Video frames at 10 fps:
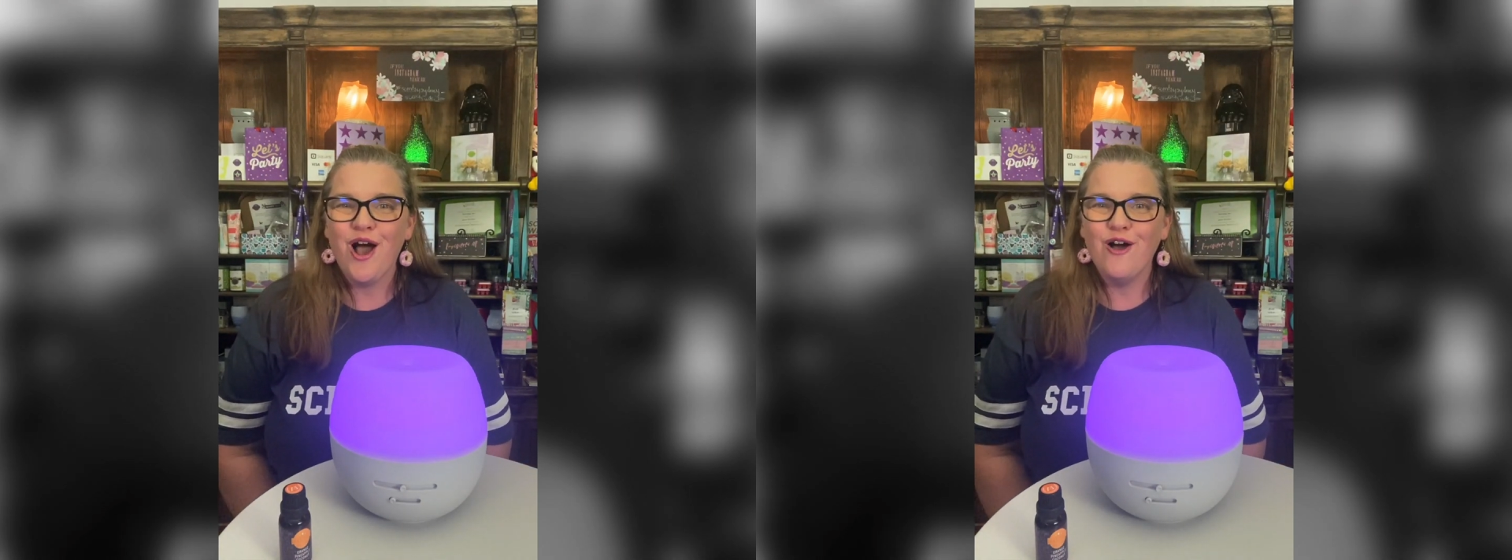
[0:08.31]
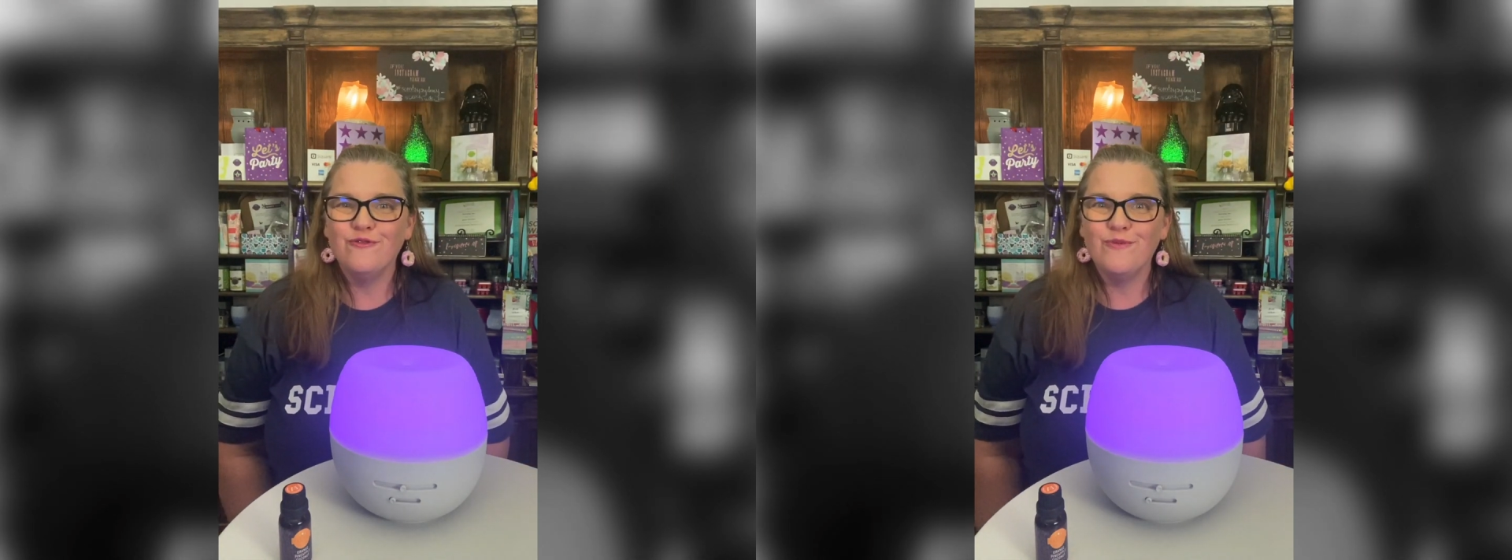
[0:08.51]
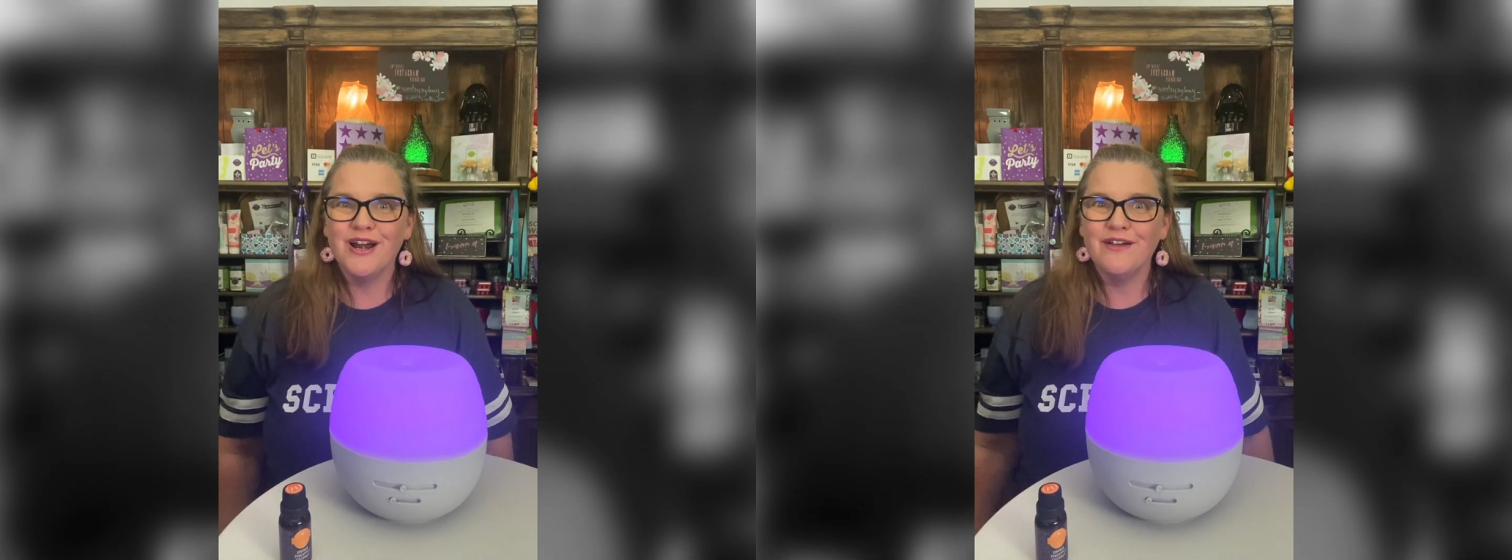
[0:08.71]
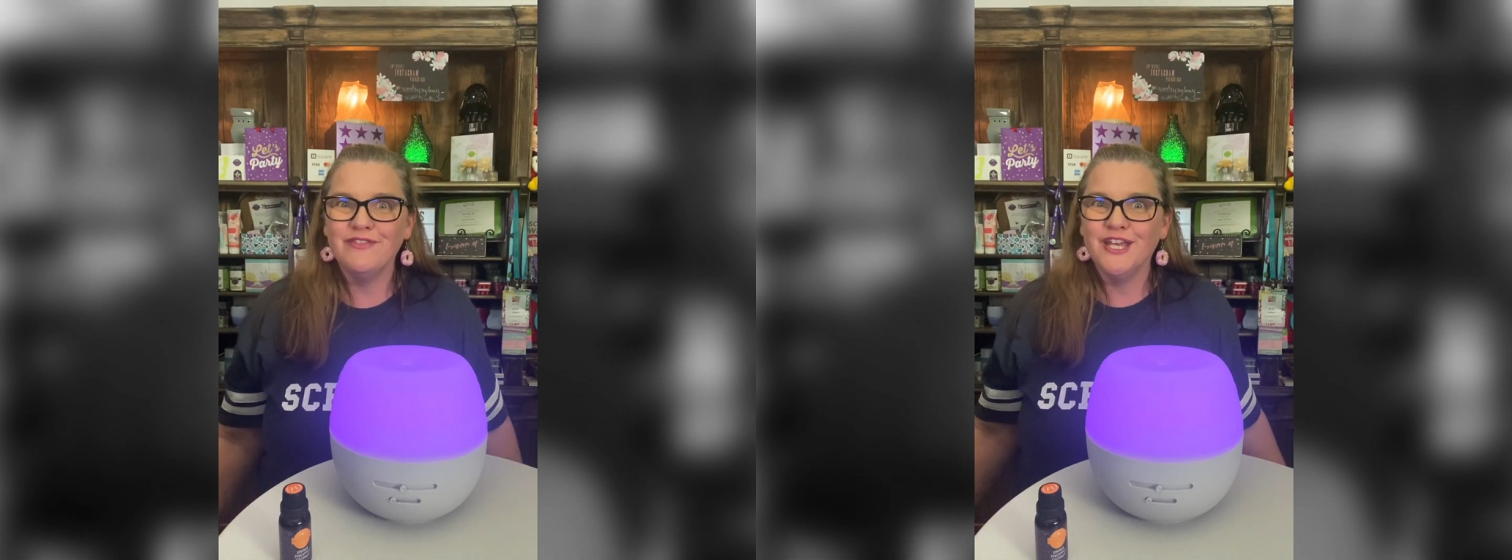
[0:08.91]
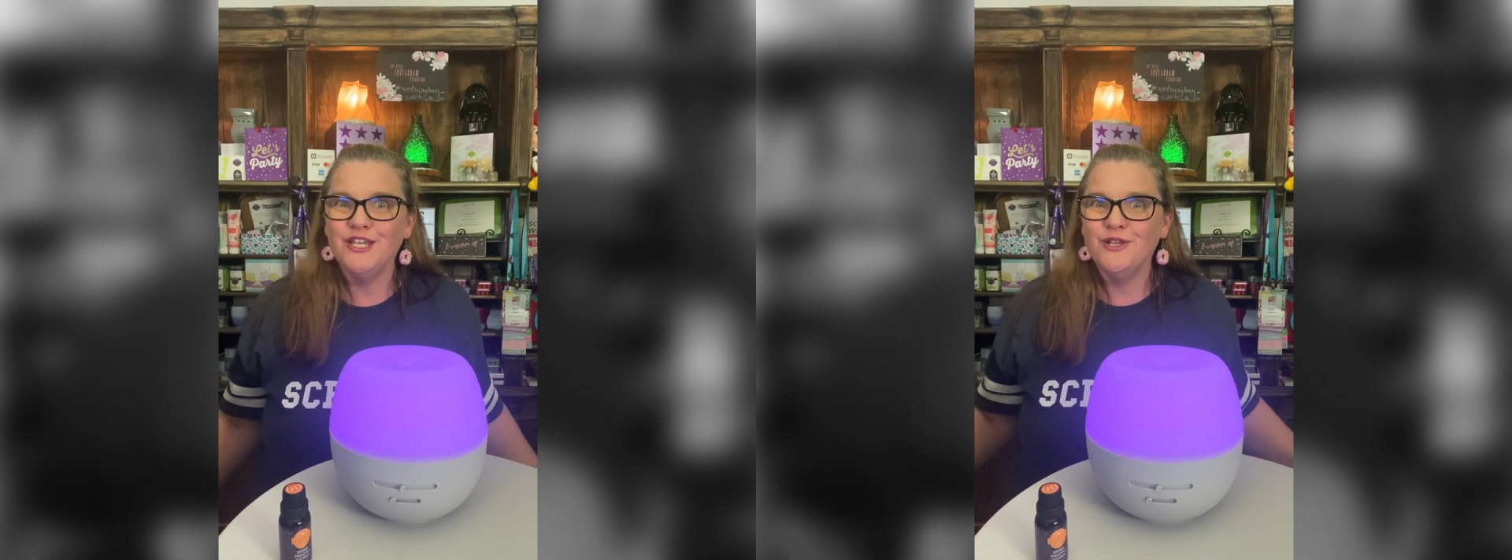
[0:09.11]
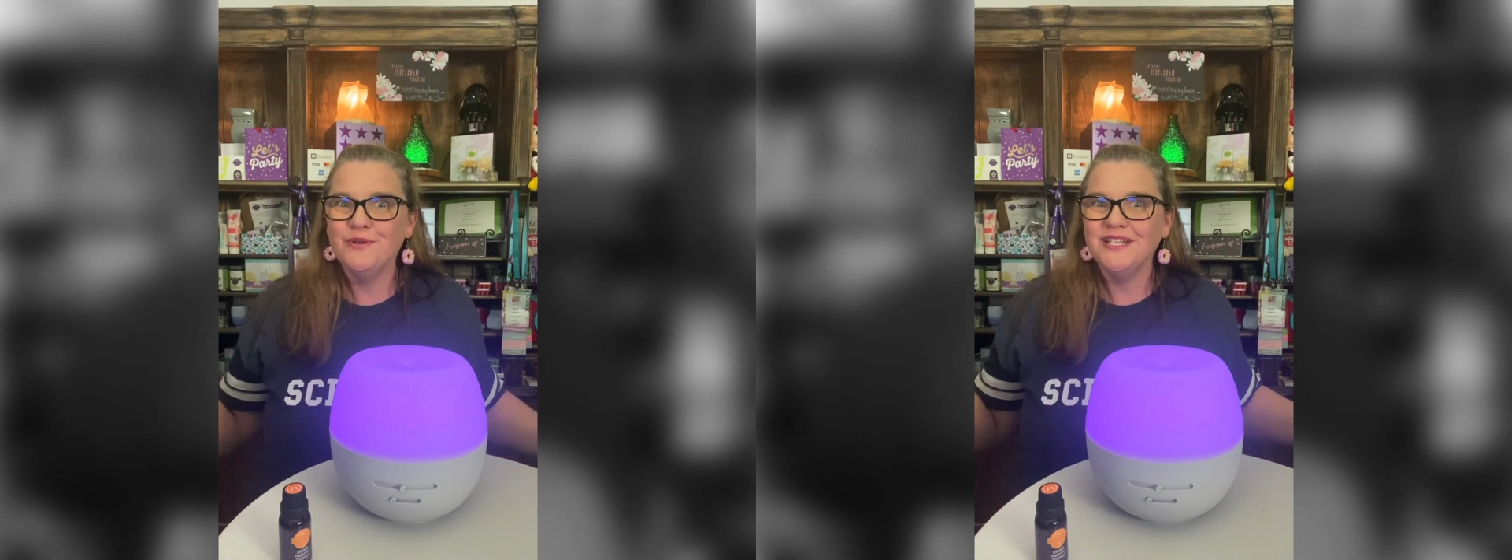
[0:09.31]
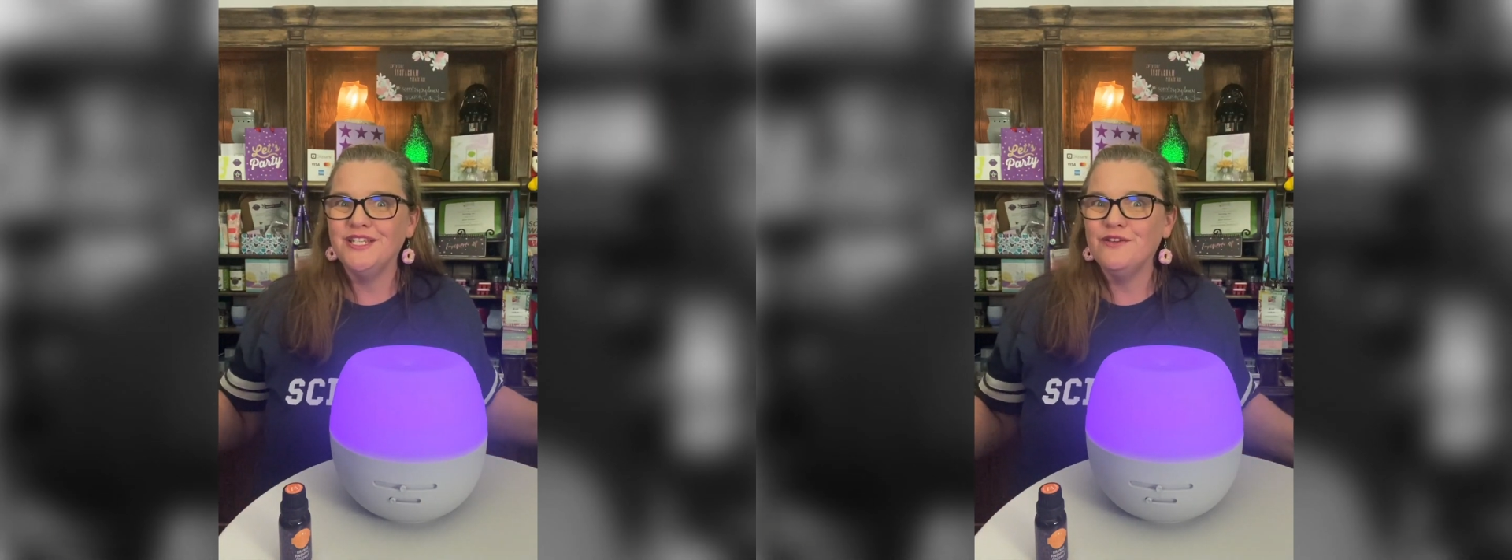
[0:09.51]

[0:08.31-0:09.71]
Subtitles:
of one of the newest